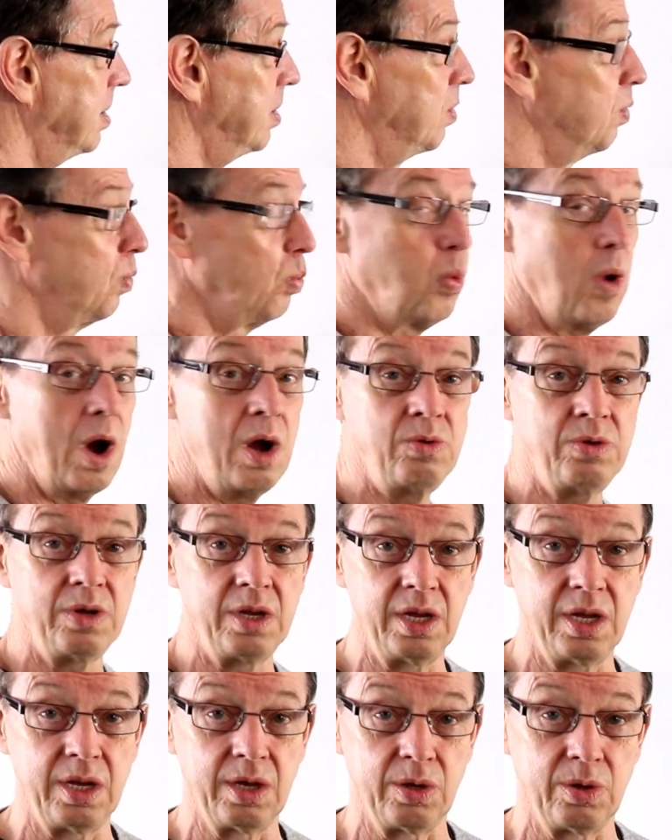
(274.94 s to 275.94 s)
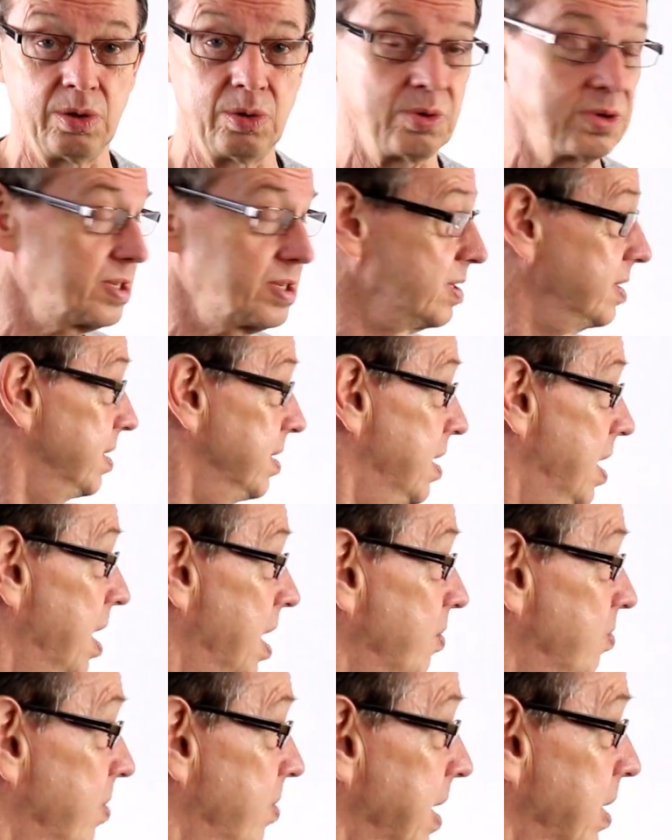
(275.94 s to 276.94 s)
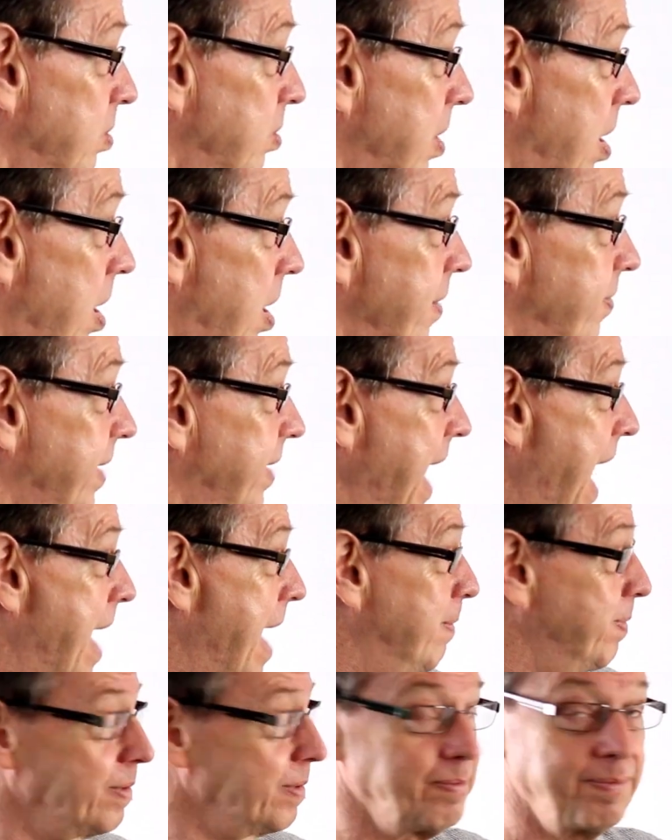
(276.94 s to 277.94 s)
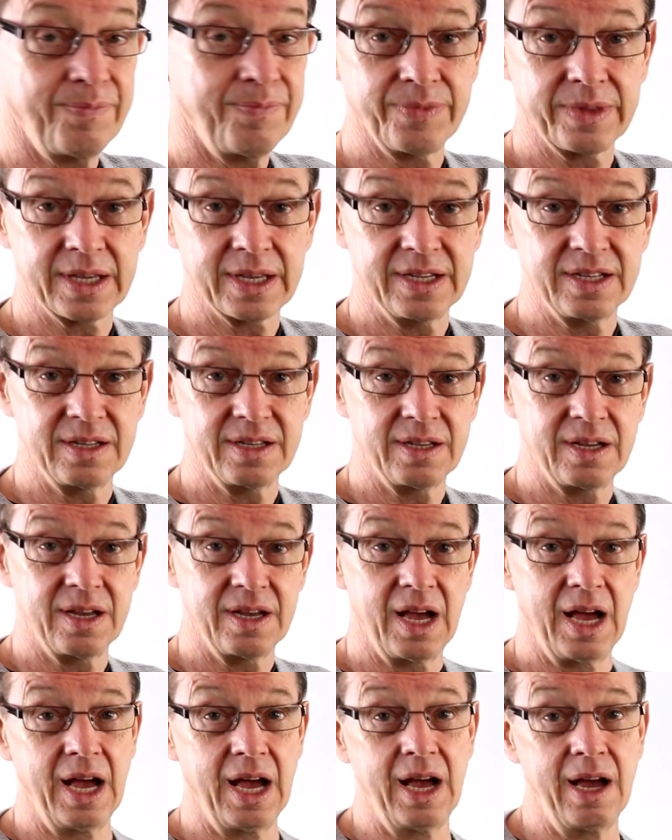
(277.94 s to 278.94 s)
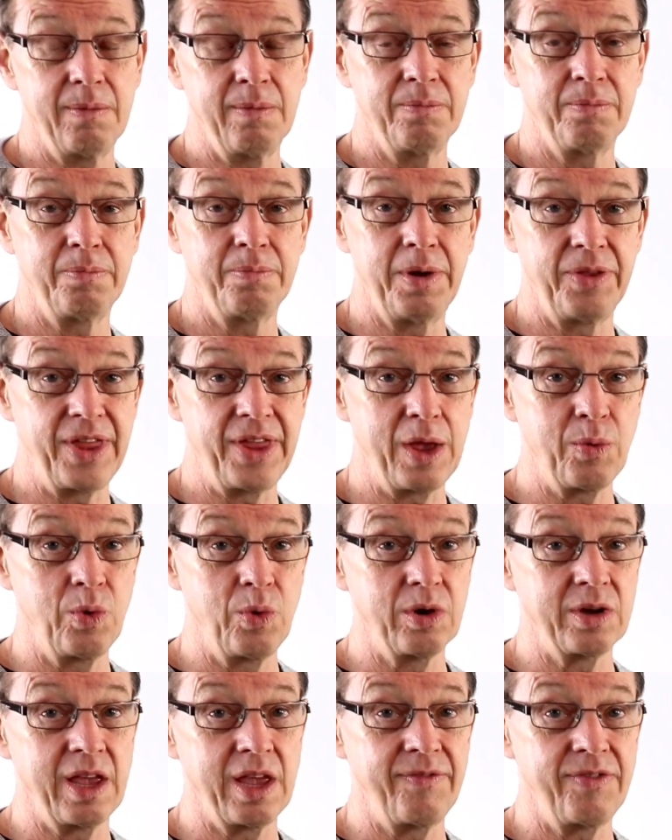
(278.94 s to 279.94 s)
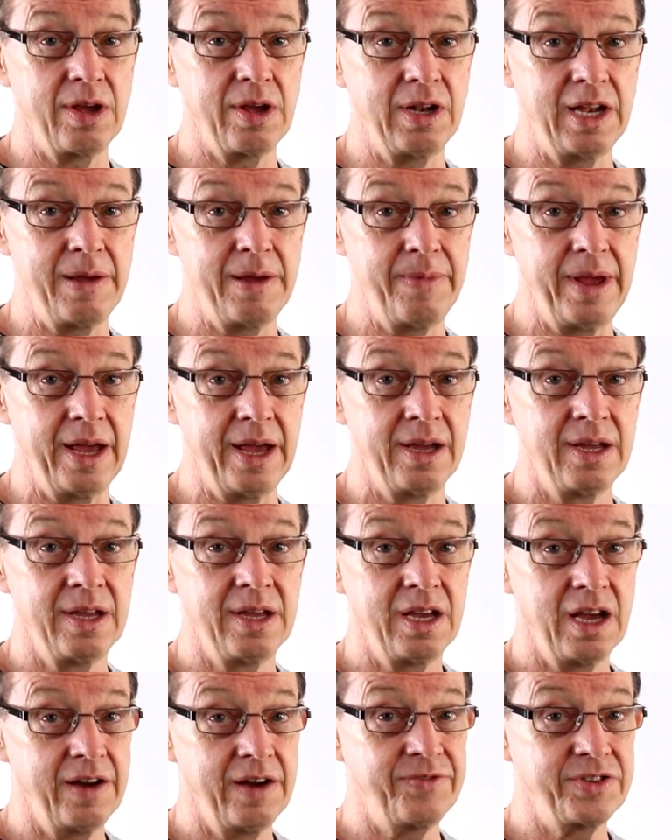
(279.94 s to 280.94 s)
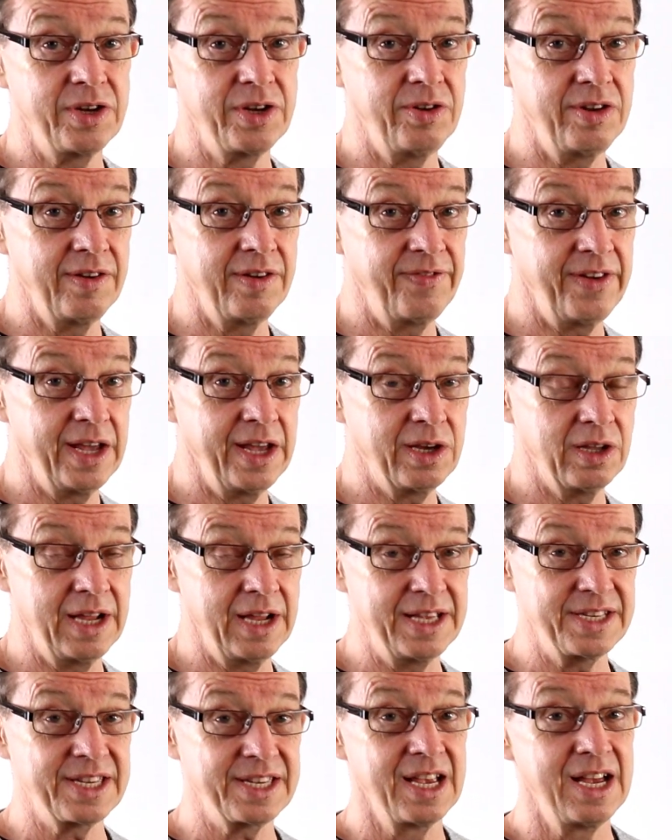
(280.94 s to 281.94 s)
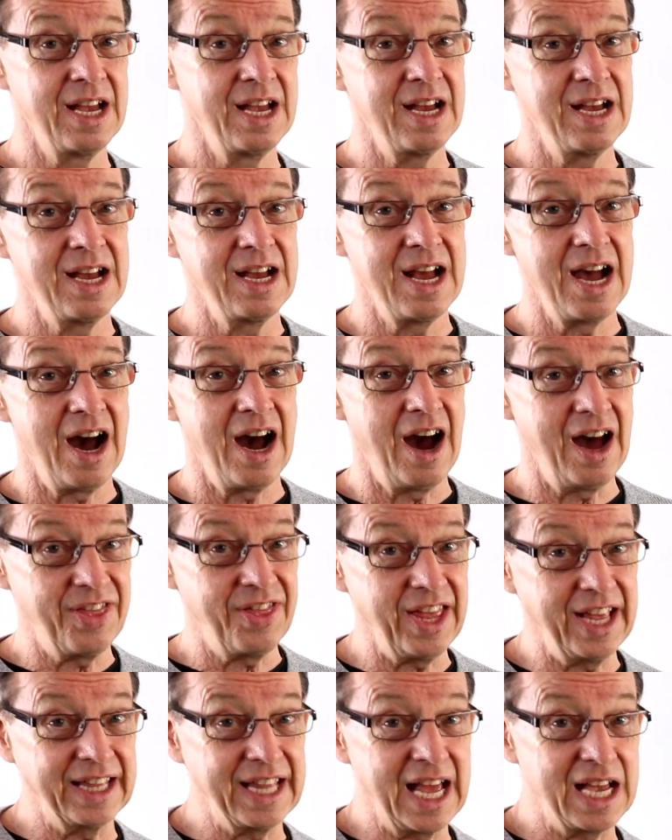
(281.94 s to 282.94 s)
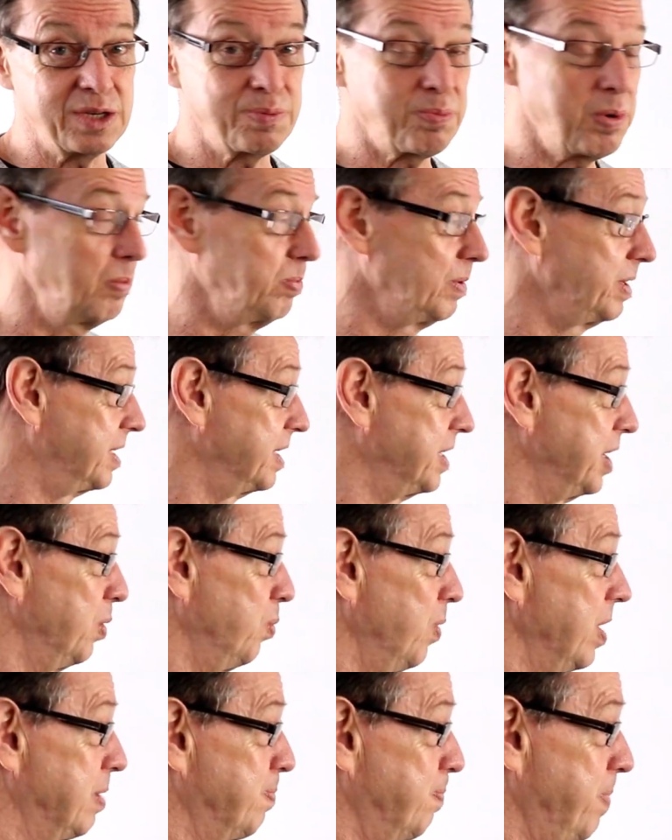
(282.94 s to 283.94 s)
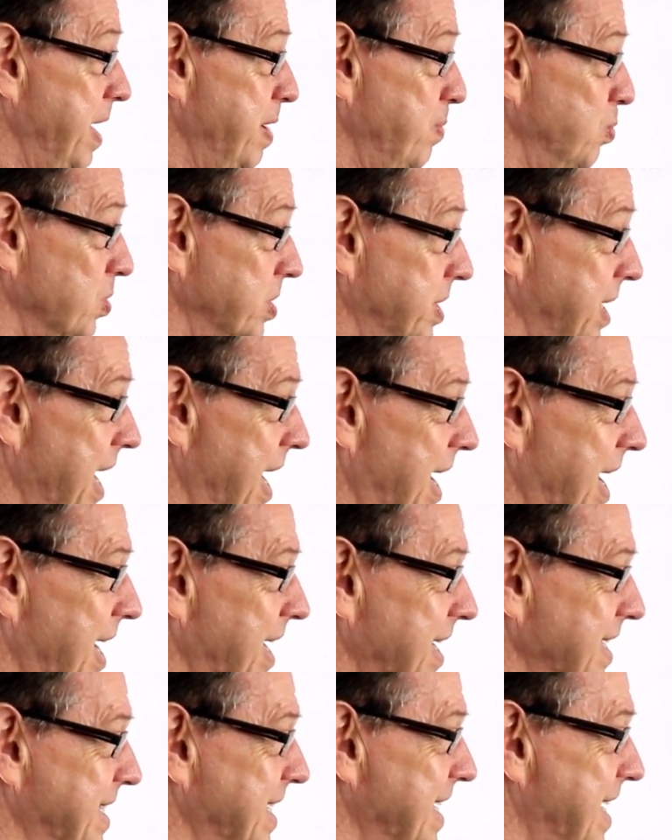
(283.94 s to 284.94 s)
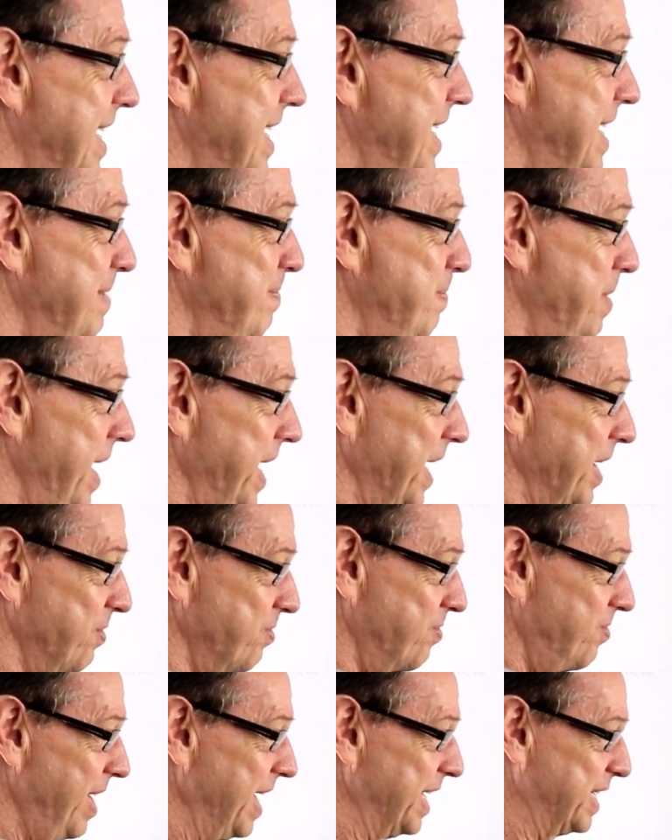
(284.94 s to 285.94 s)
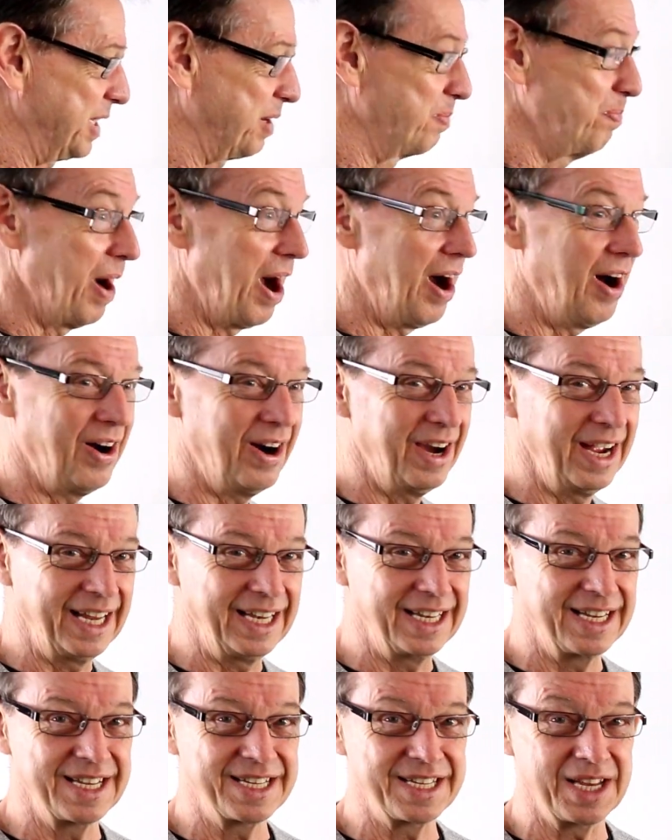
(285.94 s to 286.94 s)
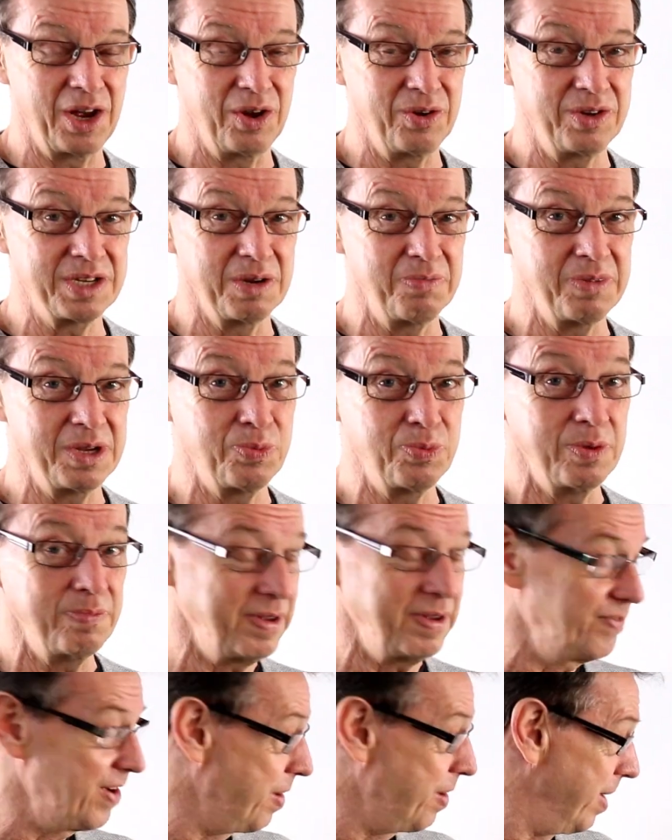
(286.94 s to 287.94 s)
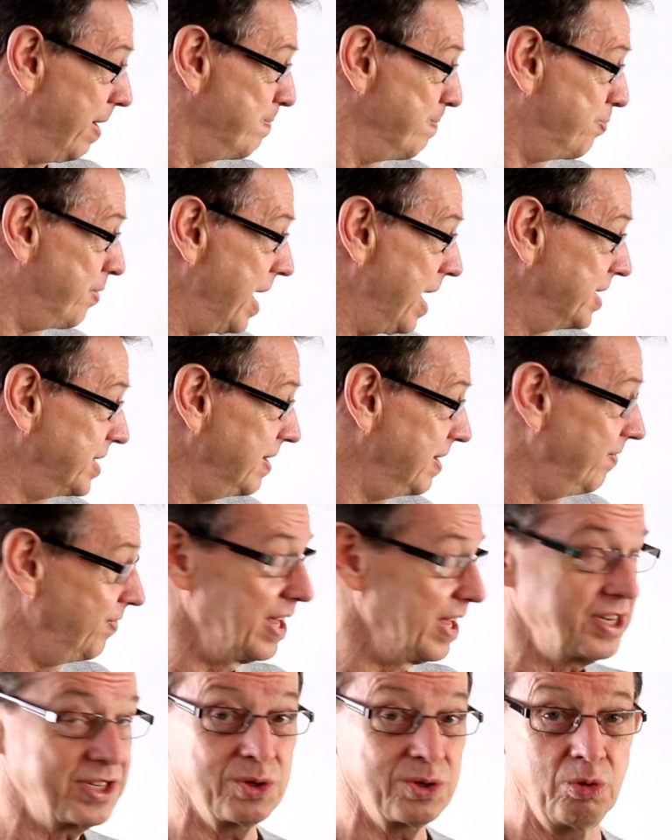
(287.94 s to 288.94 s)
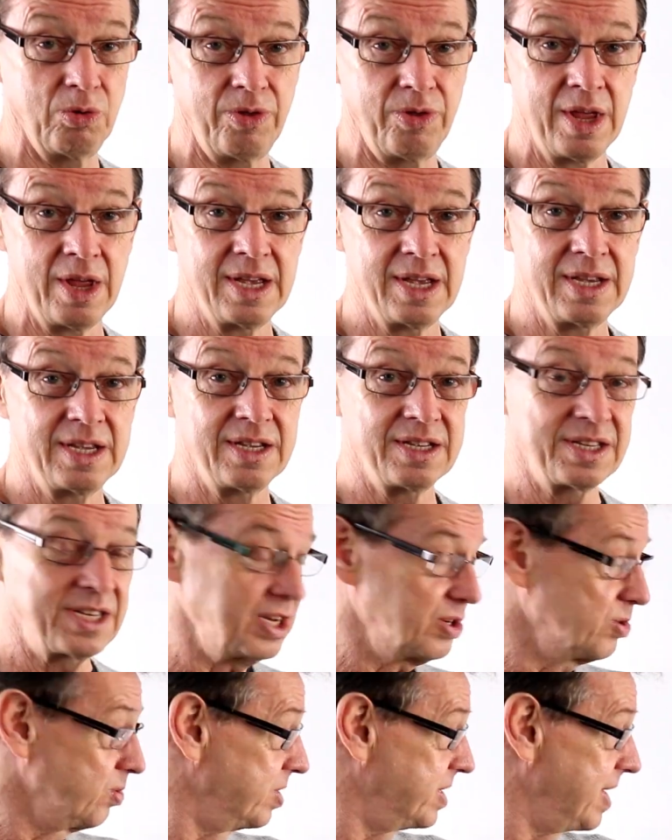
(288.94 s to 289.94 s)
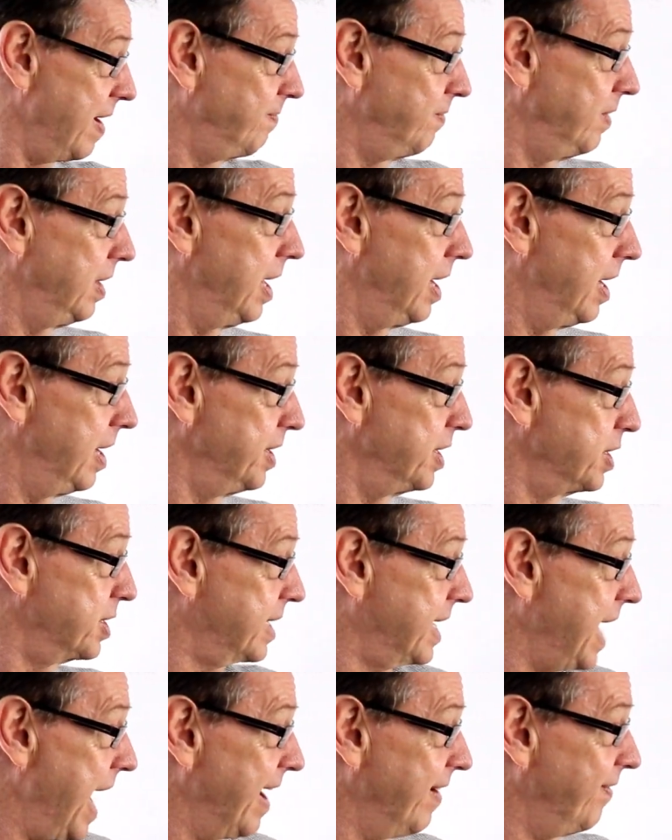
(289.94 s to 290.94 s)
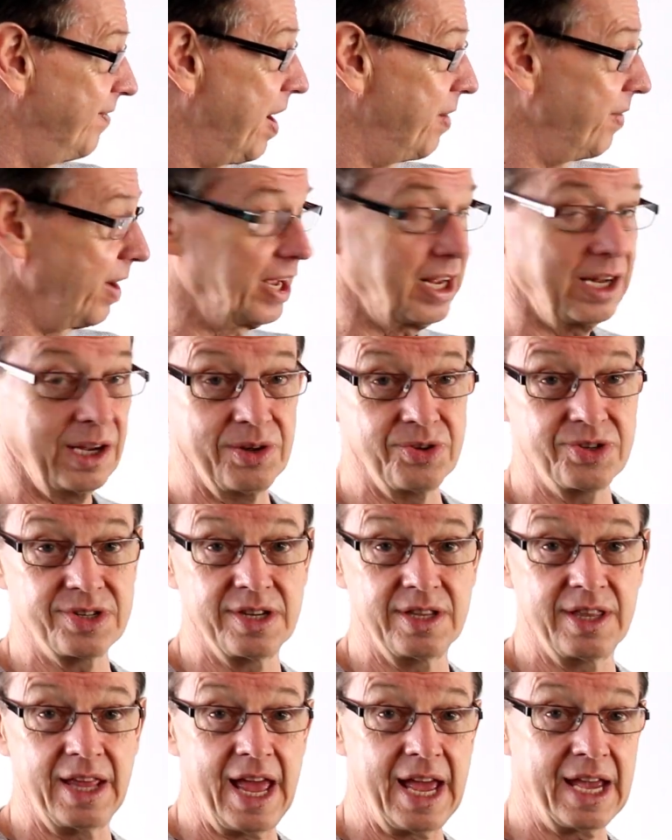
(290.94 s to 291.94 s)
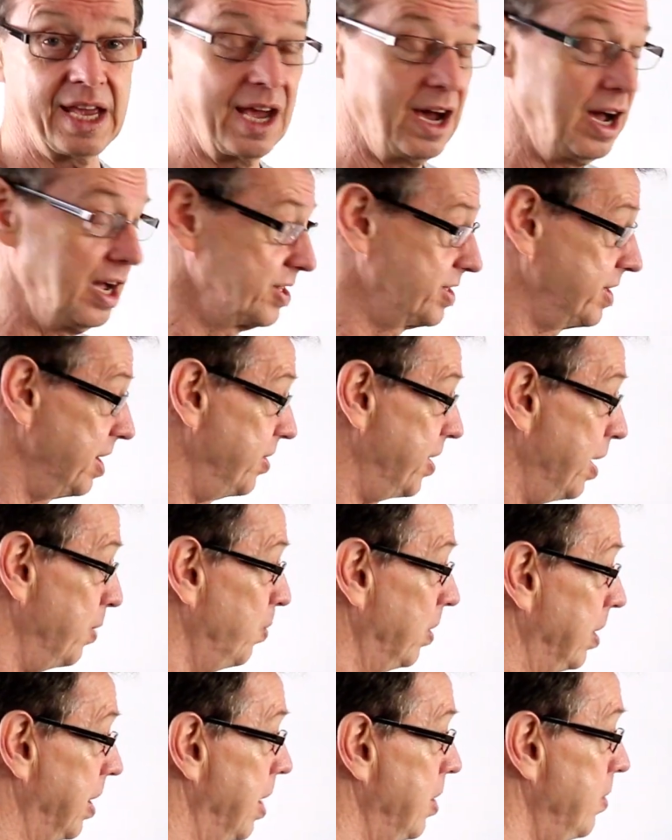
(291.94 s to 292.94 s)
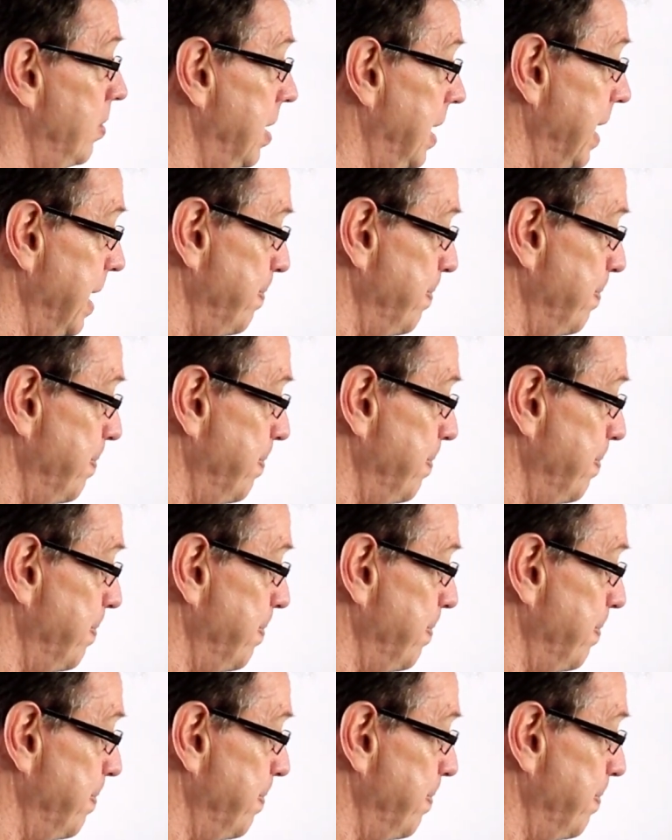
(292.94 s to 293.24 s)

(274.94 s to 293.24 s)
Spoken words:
won't use a real life gap, but they will give you a limit of 2 of your vehicle lengths. I think that's probably to do with people's cars being at risk behind. So somebody would be very impressed if they saw 6 or 7 learners getting very close to their car. So there will only